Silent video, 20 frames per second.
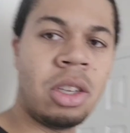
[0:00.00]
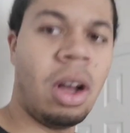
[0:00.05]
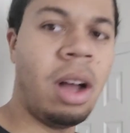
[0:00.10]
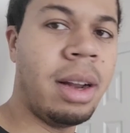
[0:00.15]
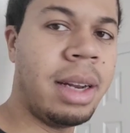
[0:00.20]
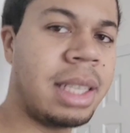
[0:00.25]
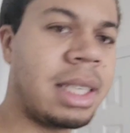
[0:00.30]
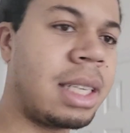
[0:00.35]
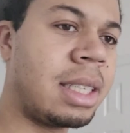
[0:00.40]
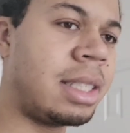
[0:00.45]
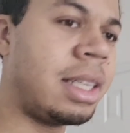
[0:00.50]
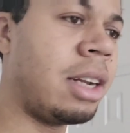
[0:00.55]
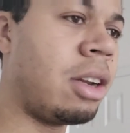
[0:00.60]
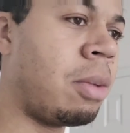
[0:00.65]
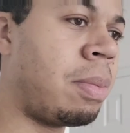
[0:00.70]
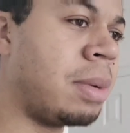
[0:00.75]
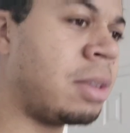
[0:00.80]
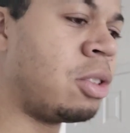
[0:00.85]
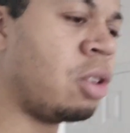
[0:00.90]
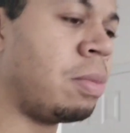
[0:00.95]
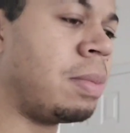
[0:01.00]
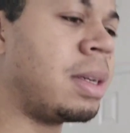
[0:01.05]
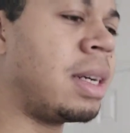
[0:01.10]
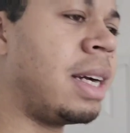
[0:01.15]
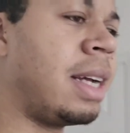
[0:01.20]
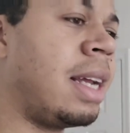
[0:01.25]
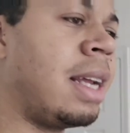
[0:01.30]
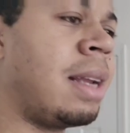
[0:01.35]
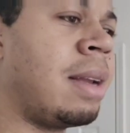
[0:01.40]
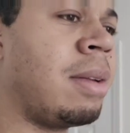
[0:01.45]
all this considered,
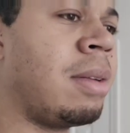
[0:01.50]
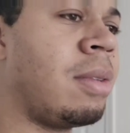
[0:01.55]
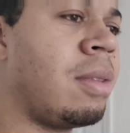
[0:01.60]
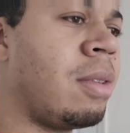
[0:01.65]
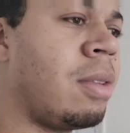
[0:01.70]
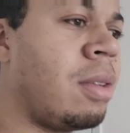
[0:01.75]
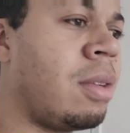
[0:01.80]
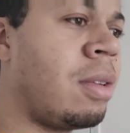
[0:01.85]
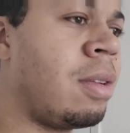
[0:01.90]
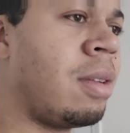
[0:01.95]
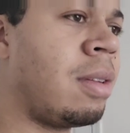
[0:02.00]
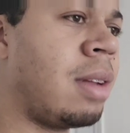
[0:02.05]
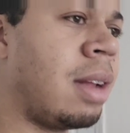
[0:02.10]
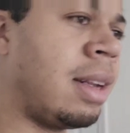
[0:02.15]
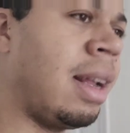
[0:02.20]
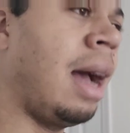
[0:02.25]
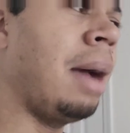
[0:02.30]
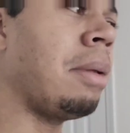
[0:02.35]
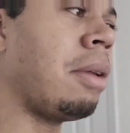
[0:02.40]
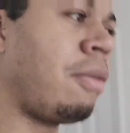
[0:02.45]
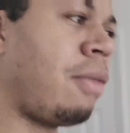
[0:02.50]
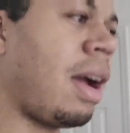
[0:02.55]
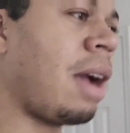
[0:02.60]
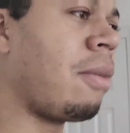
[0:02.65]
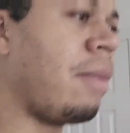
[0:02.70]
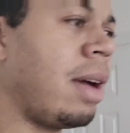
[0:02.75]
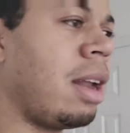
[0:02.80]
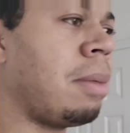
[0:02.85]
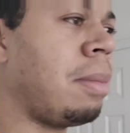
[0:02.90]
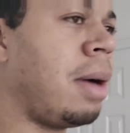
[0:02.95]
presumably, the time to fight
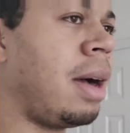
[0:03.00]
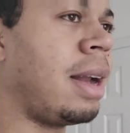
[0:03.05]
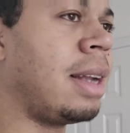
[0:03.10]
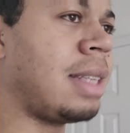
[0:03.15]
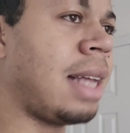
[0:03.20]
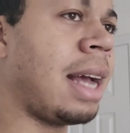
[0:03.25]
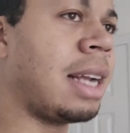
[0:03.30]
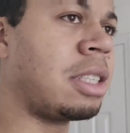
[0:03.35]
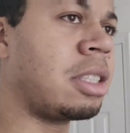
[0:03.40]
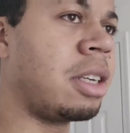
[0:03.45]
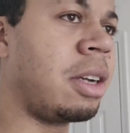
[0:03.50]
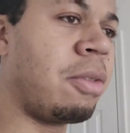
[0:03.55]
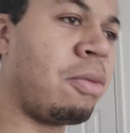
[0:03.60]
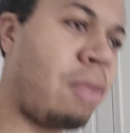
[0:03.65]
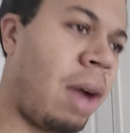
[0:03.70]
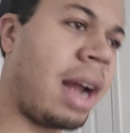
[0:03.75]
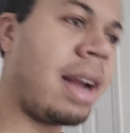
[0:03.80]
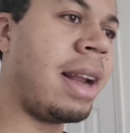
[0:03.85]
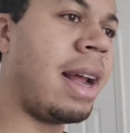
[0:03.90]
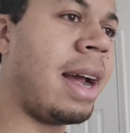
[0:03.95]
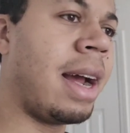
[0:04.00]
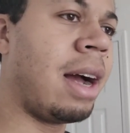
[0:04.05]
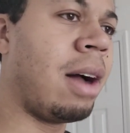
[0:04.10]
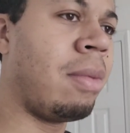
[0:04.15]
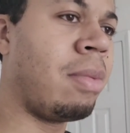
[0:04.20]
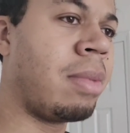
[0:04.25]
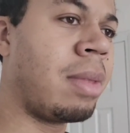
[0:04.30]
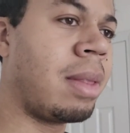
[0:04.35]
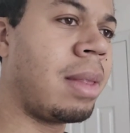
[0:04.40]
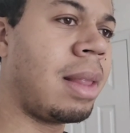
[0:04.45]
Weathermon is actually right now,
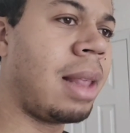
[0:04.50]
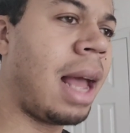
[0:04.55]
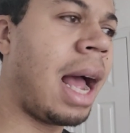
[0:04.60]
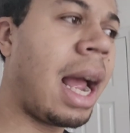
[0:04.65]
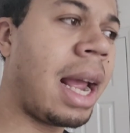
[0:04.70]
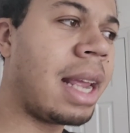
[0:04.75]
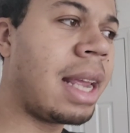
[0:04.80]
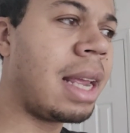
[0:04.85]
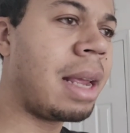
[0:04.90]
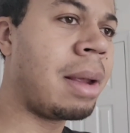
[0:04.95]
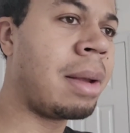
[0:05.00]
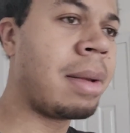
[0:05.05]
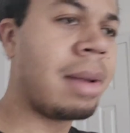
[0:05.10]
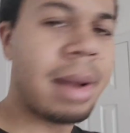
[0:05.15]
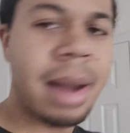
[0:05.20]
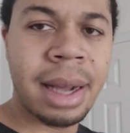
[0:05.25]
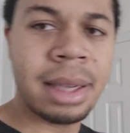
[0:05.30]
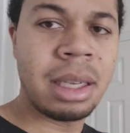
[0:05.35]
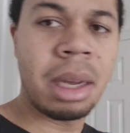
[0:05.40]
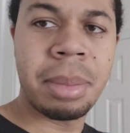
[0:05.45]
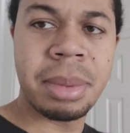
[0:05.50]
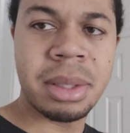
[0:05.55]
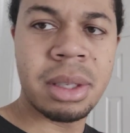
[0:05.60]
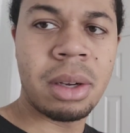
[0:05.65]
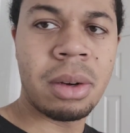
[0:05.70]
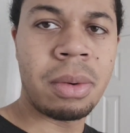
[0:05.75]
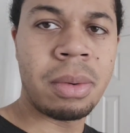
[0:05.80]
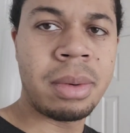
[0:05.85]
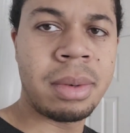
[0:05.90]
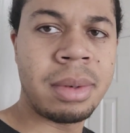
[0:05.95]
i.e. next
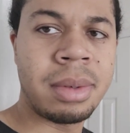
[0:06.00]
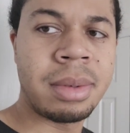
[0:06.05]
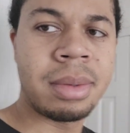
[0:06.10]
episode.